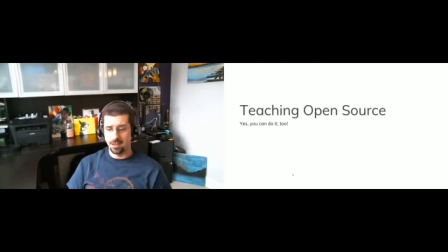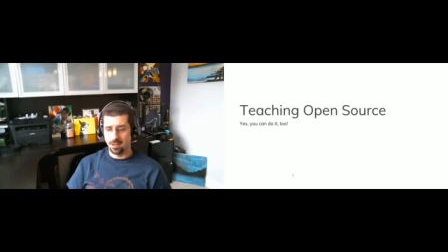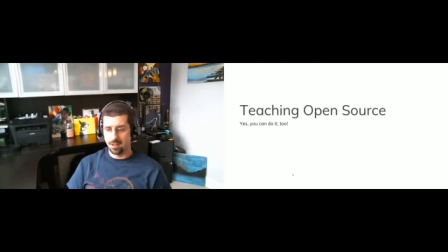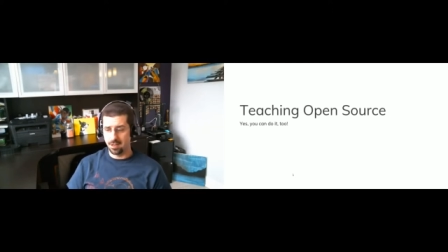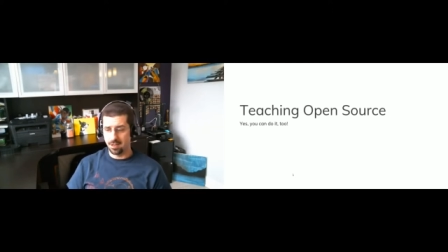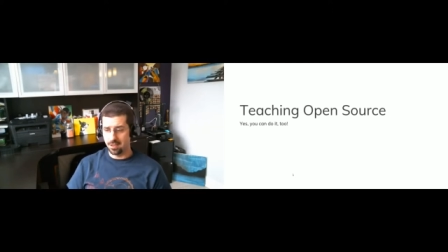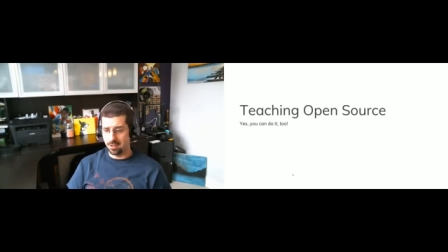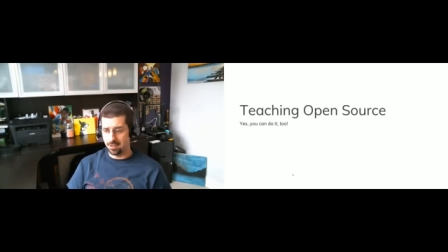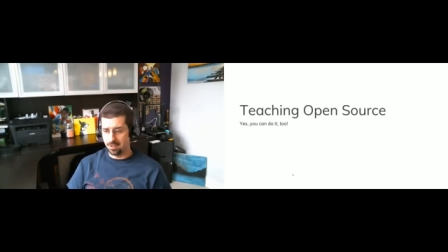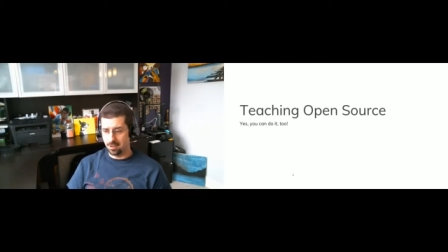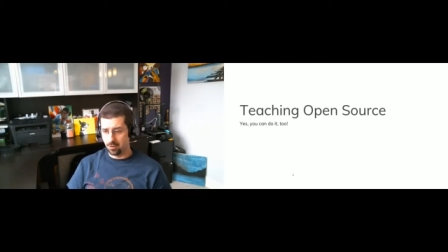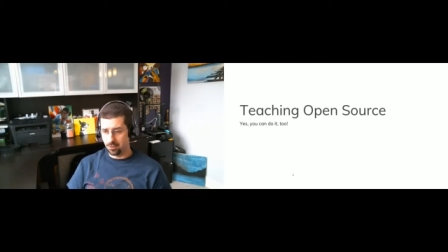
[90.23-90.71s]

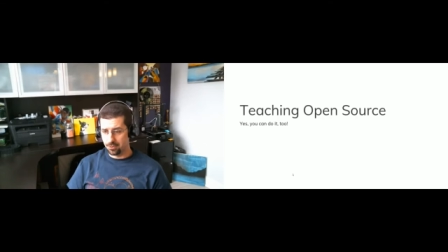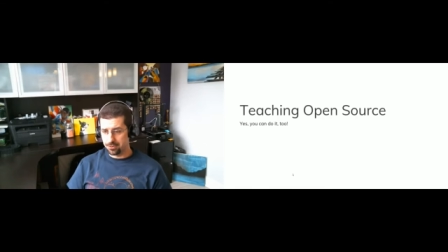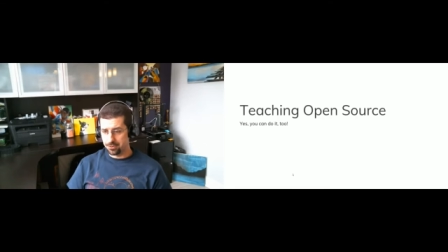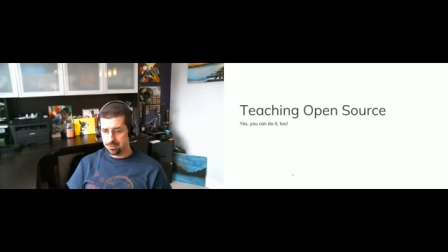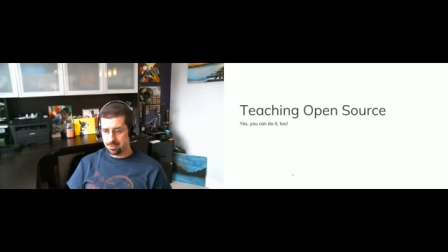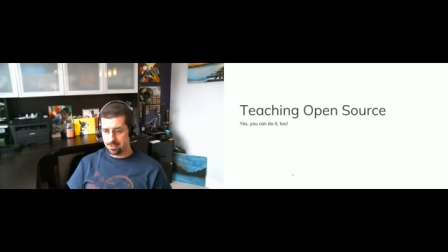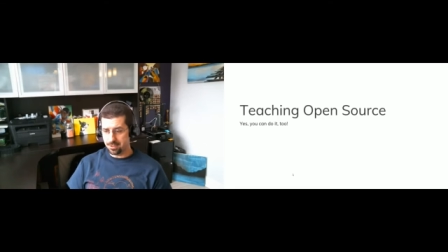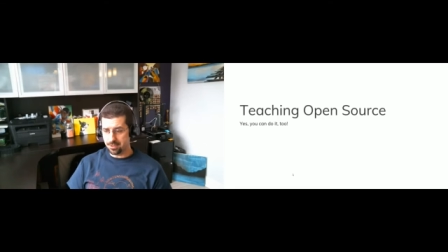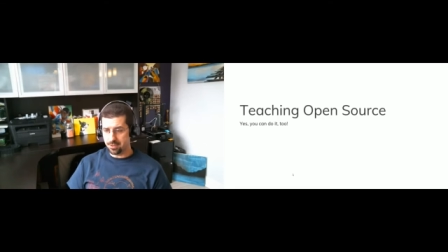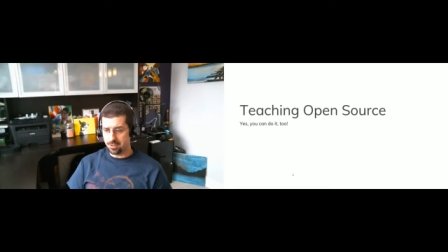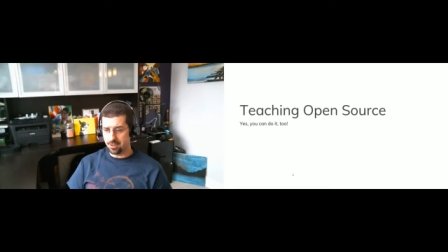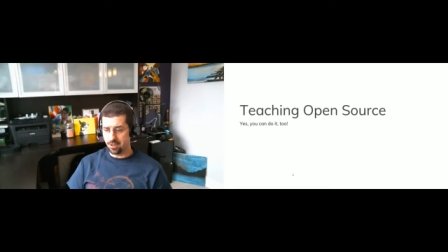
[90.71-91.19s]
Uh, and
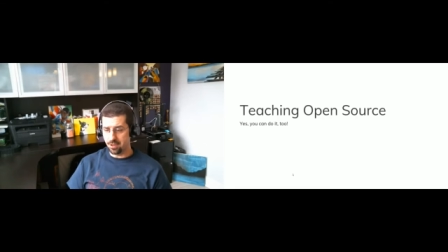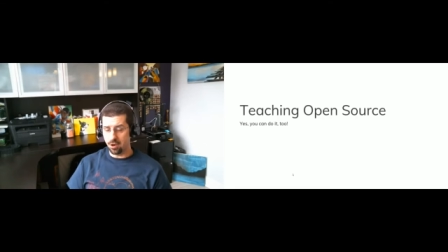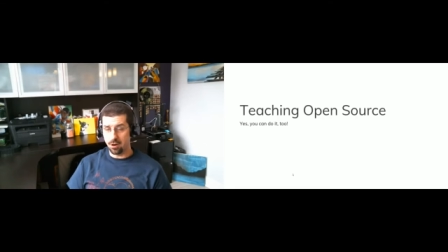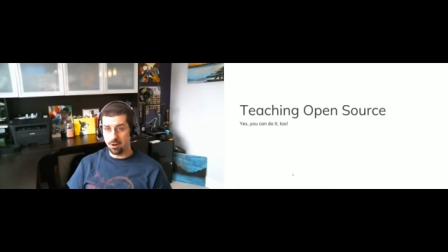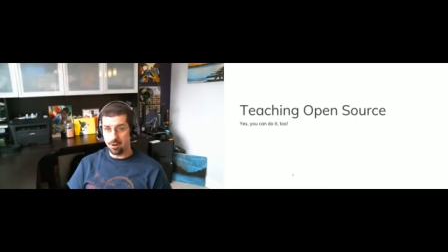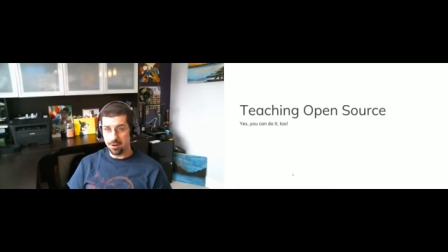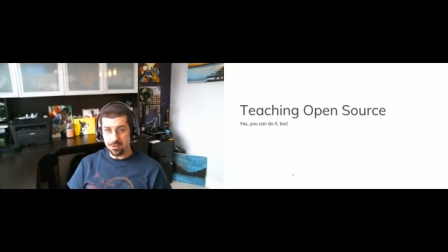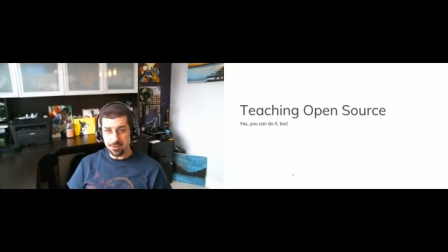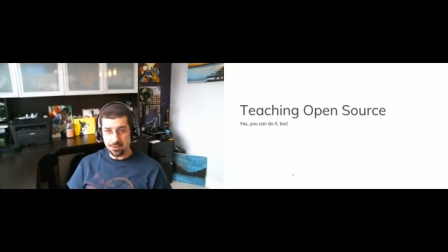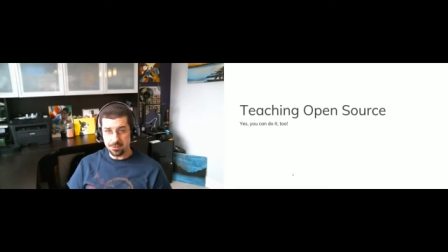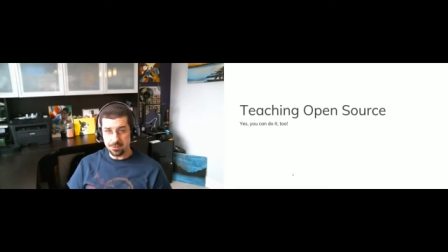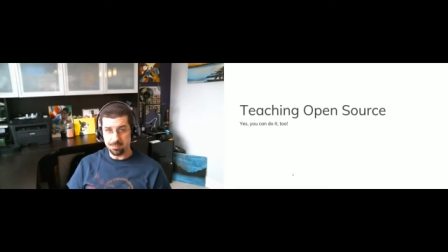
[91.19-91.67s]
ultimately, the
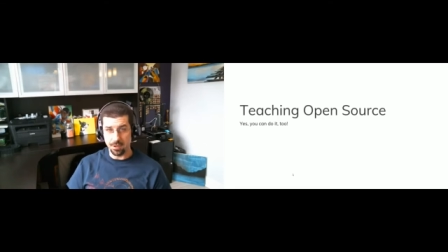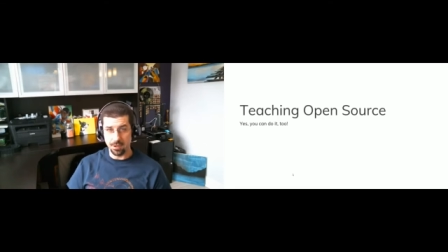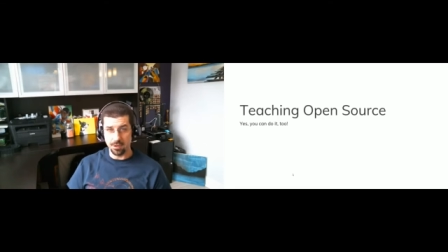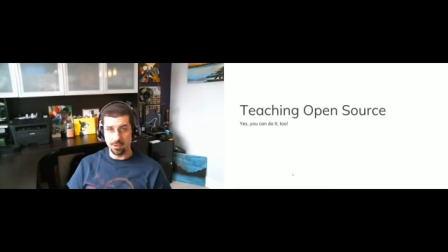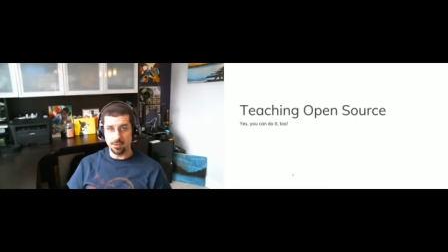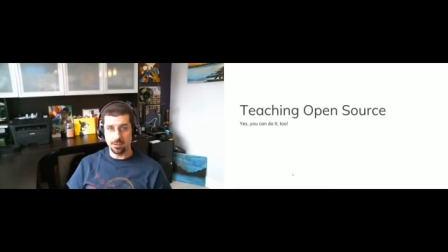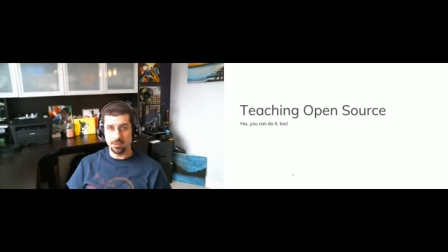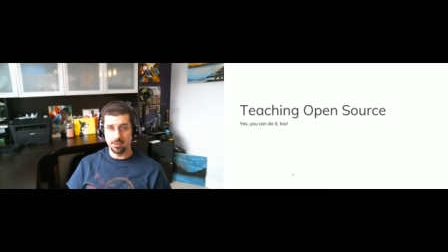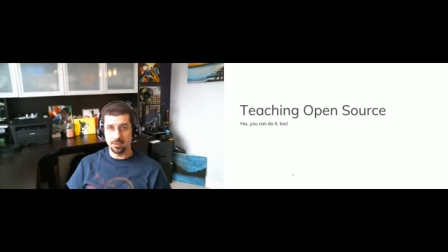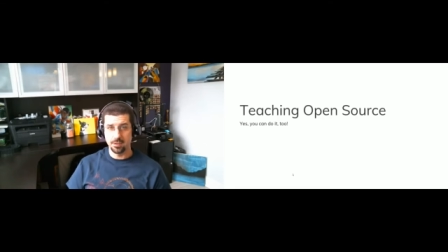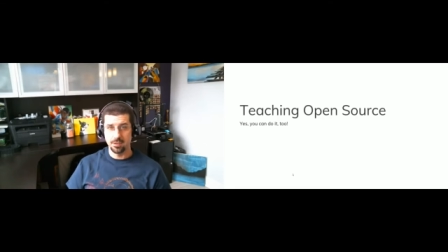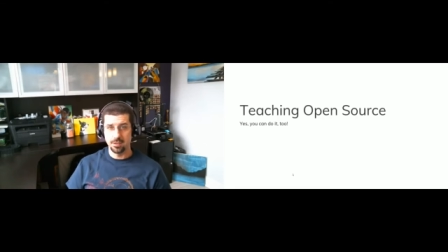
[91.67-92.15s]
hardest
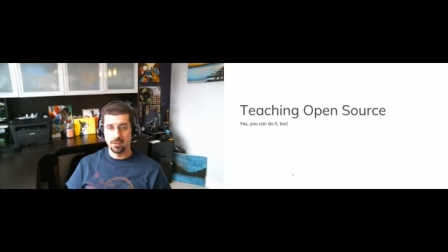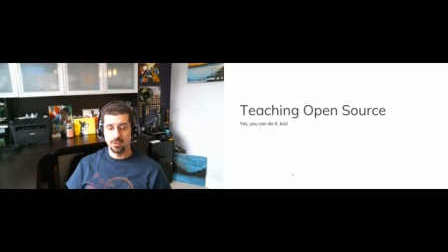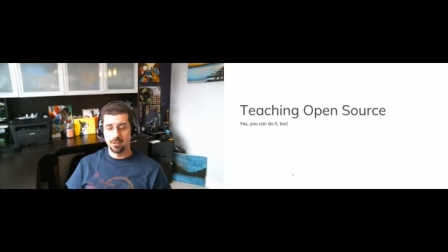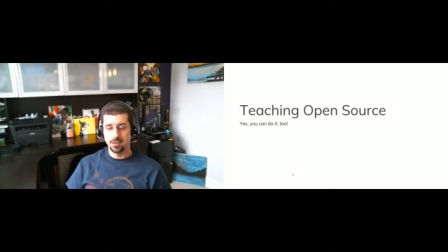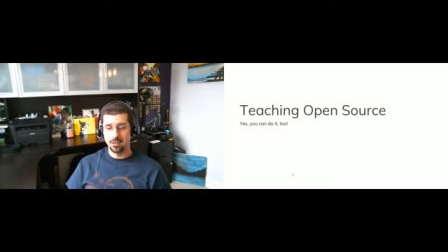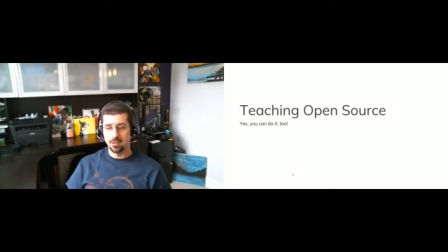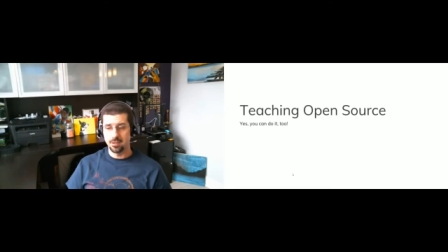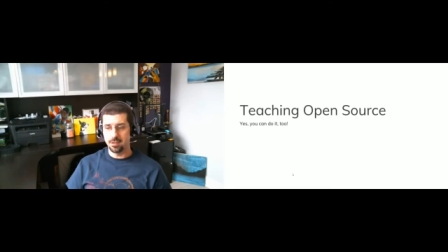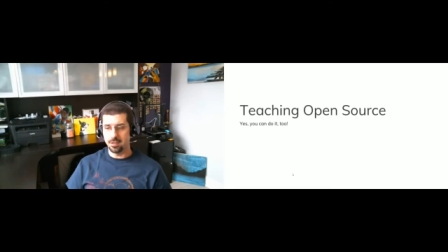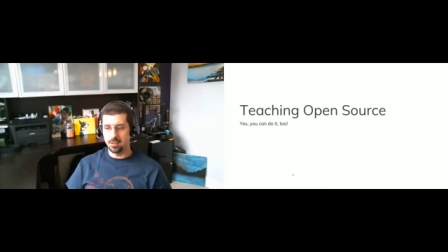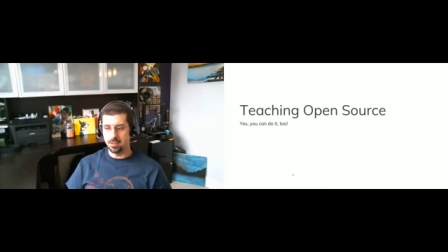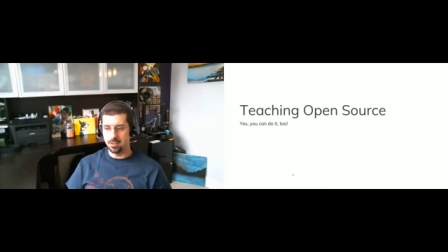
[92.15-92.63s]
part
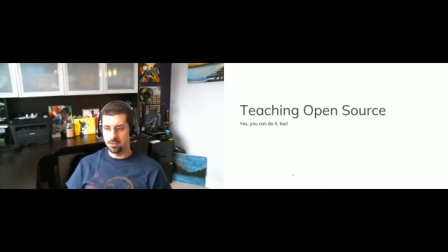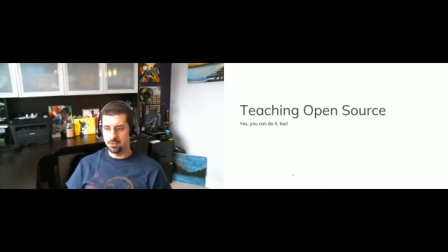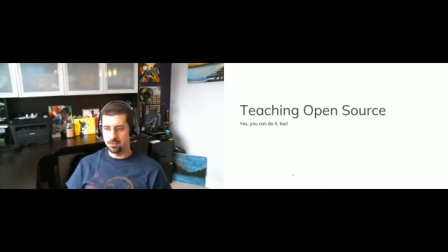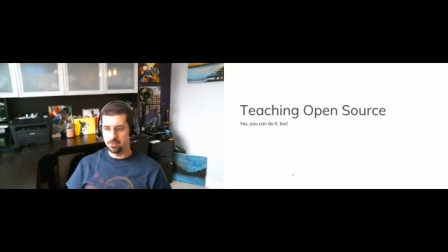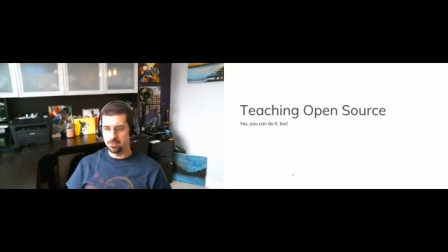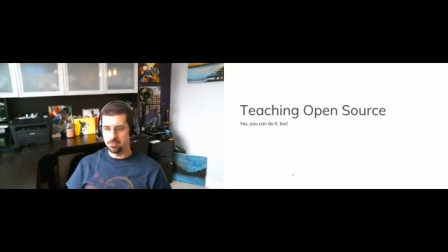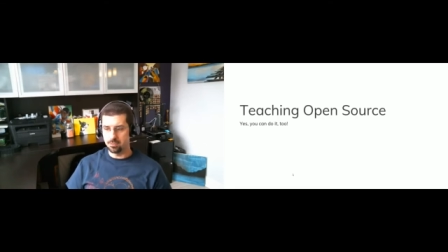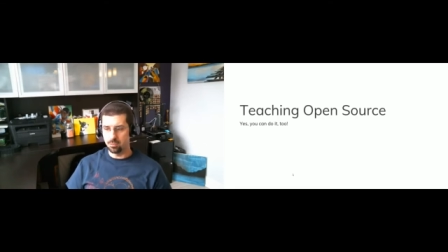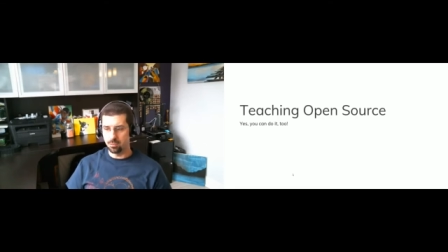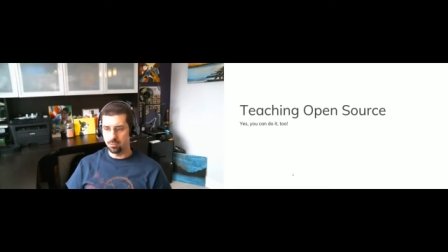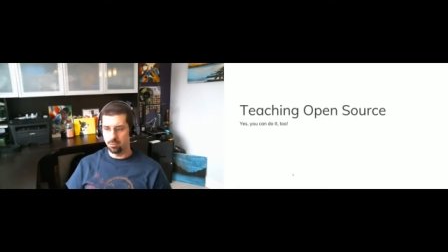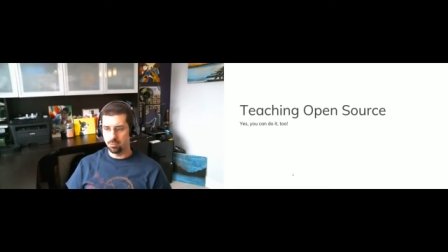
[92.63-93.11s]

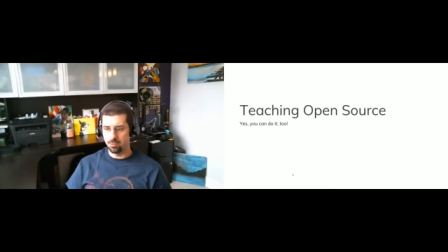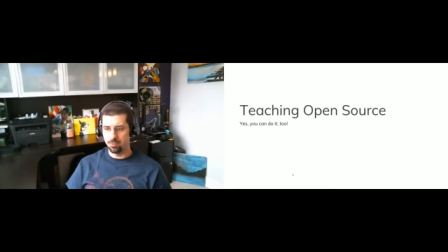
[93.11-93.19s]
is